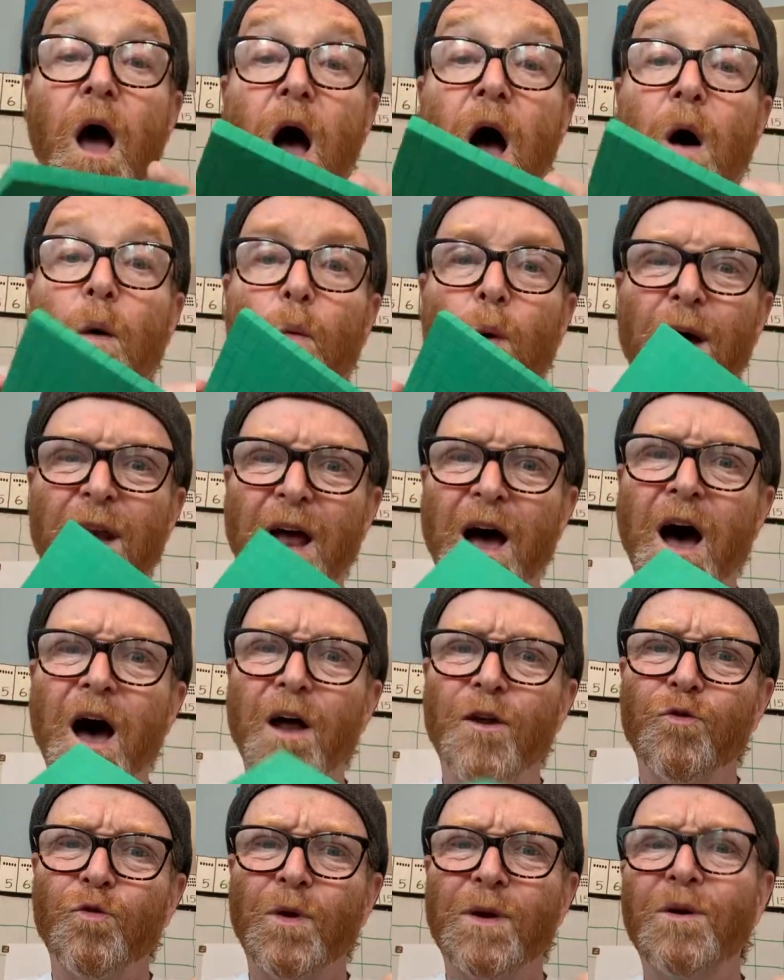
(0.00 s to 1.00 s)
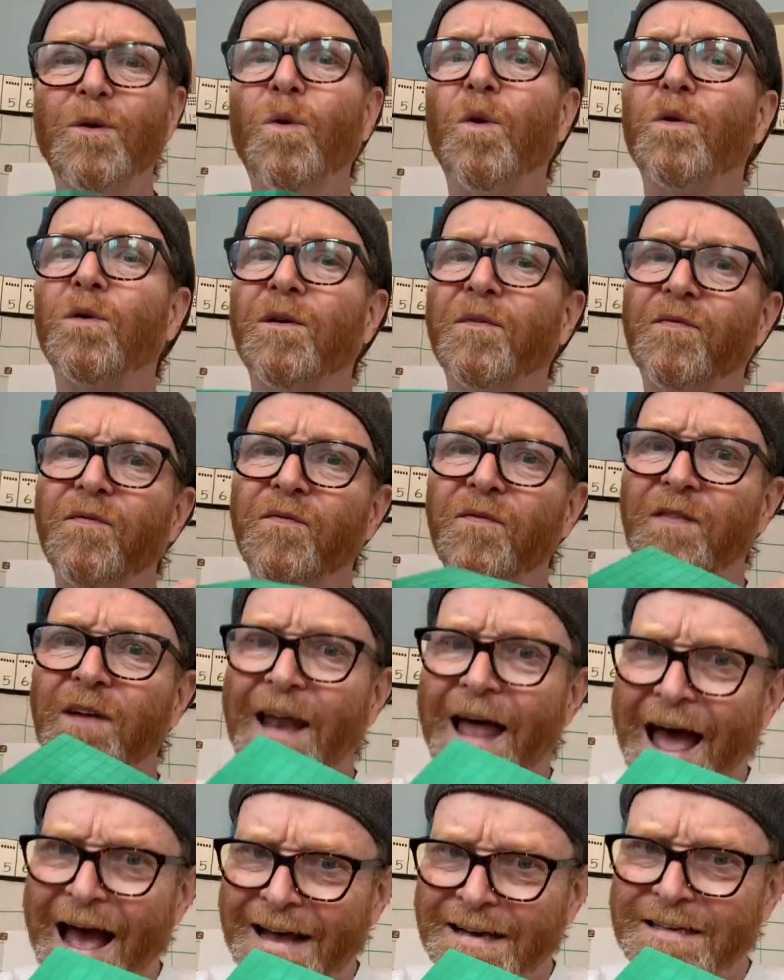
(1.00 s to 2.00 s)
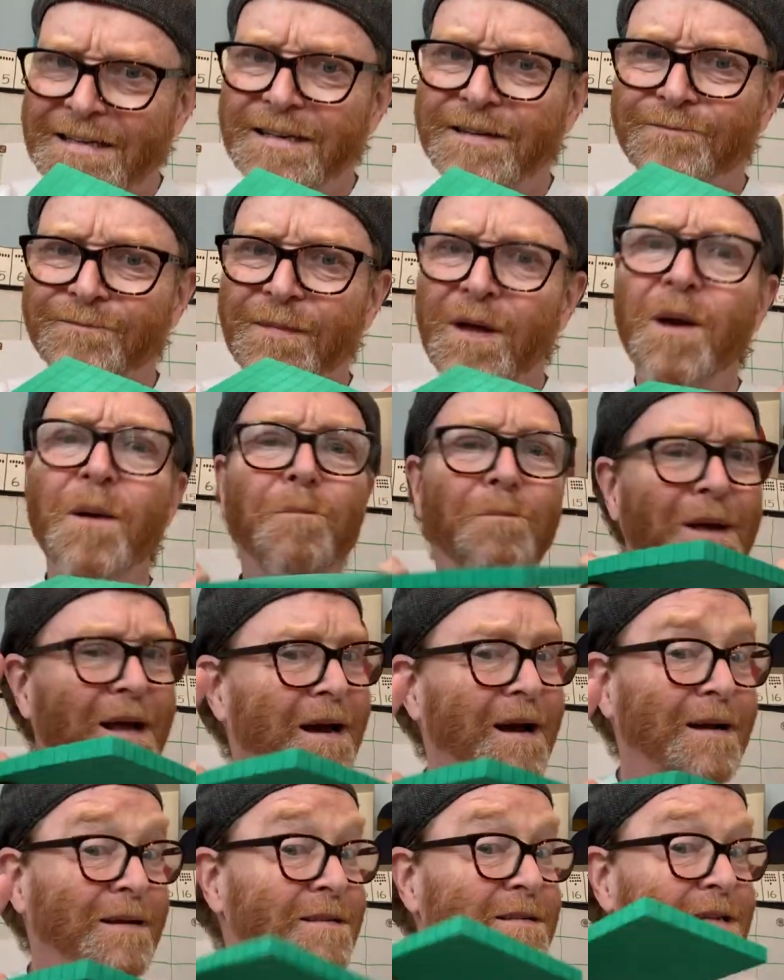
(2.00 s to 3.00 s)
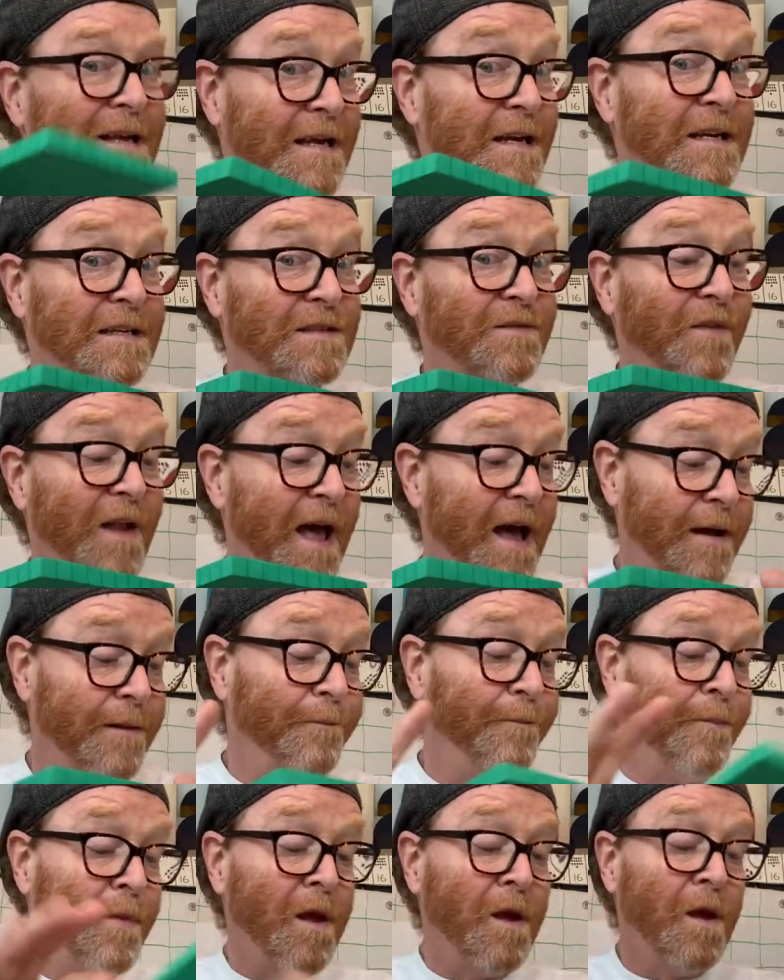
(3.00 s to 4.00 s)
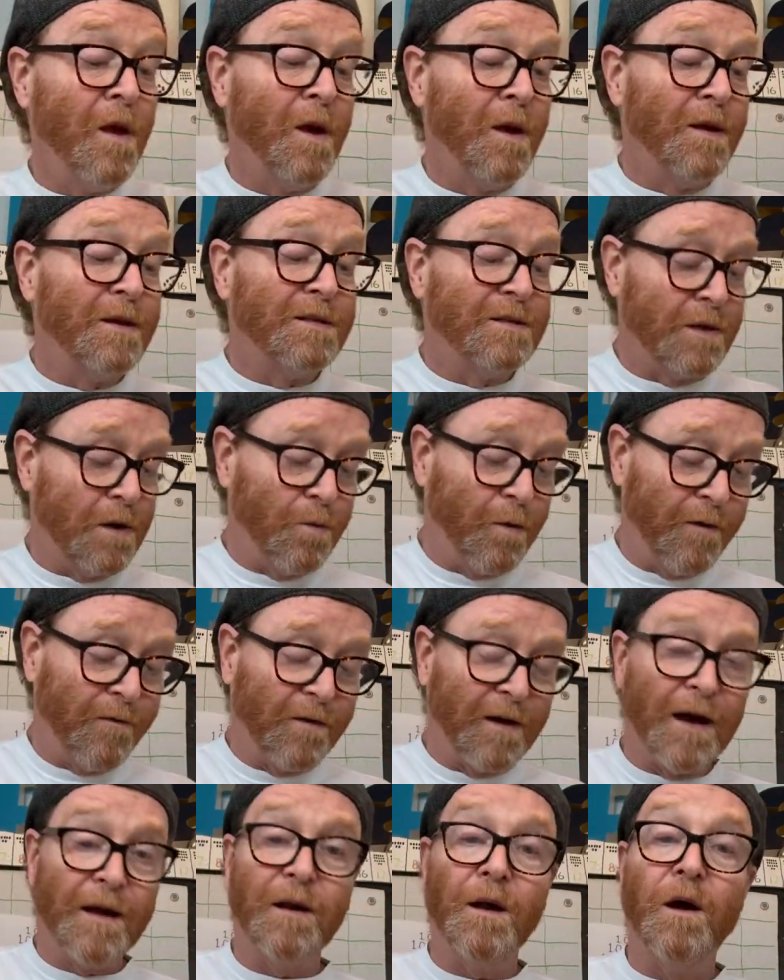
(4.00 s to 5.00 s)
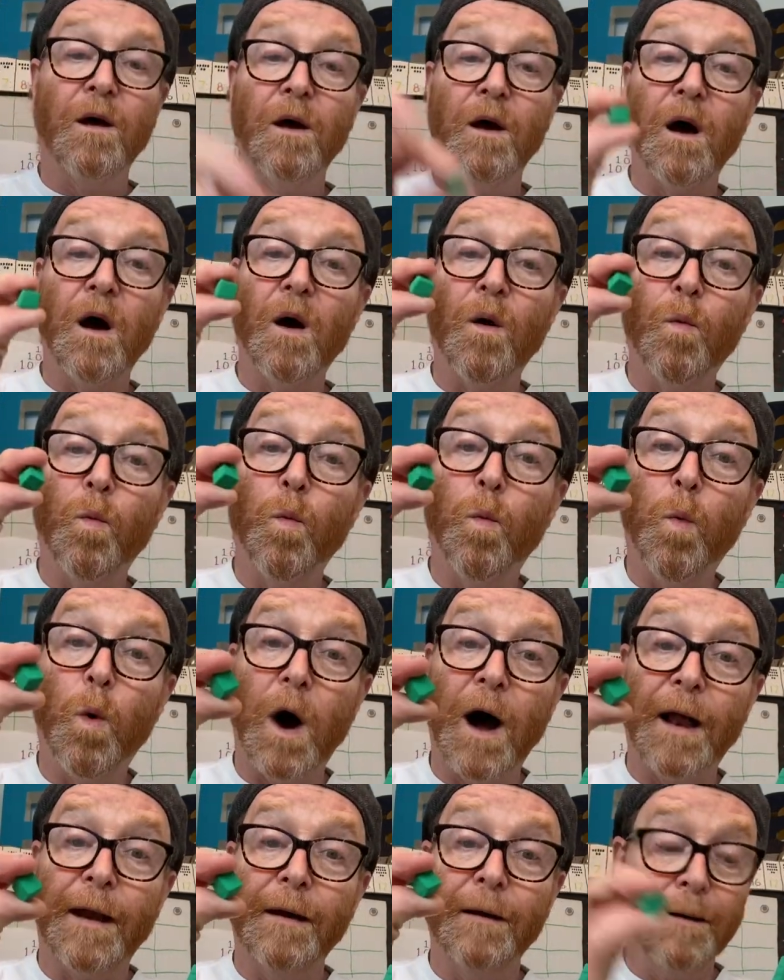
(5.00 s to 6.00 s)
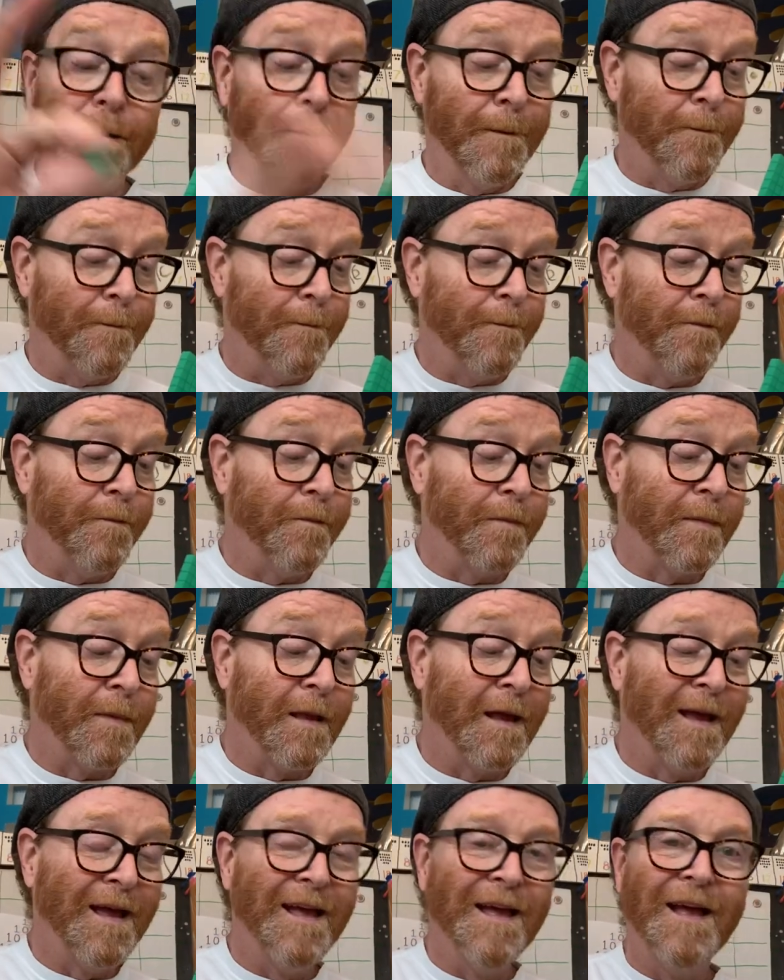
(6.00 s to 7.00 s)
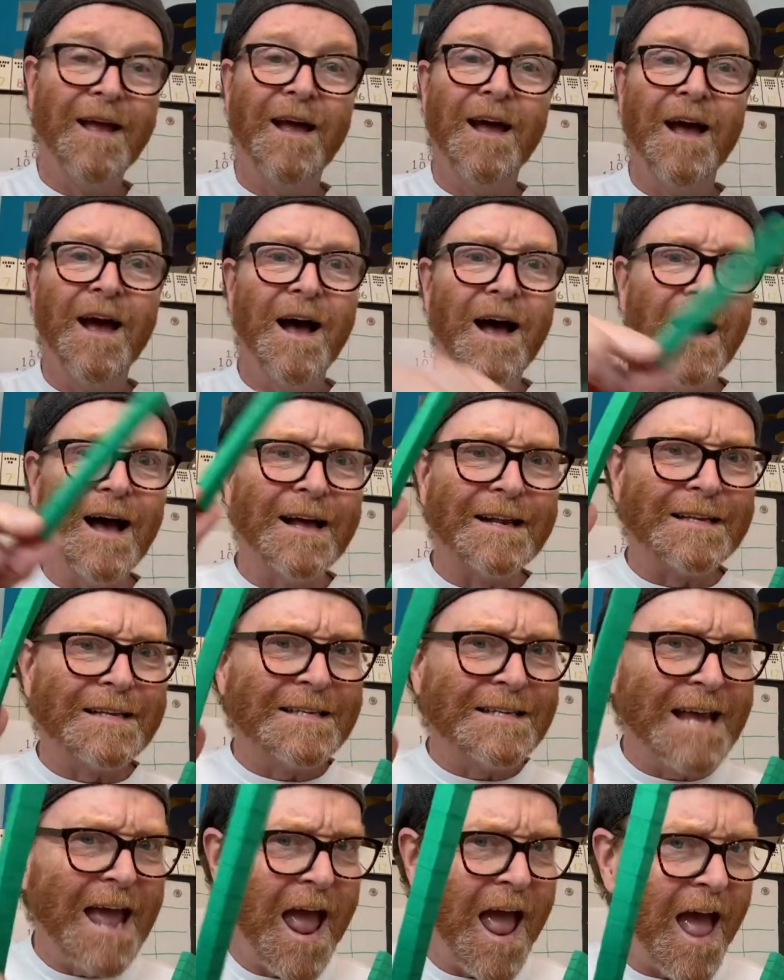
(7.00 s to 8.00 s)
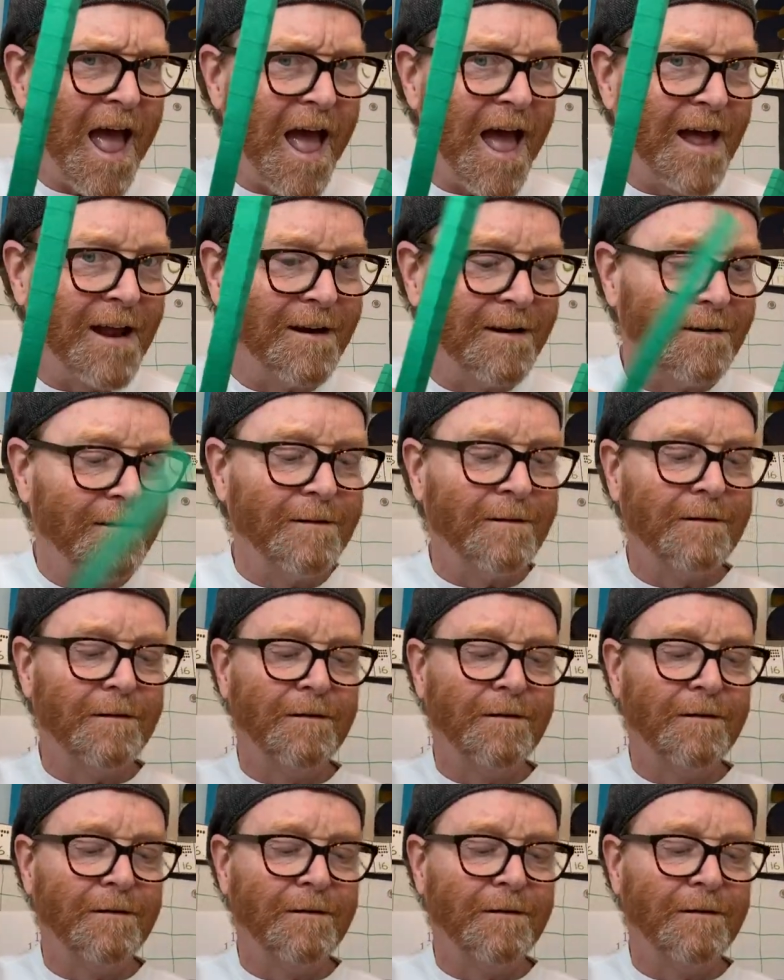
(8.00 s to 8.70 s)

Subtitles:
a 100 or a flat, because it is flat. So we've got a 1, a 10,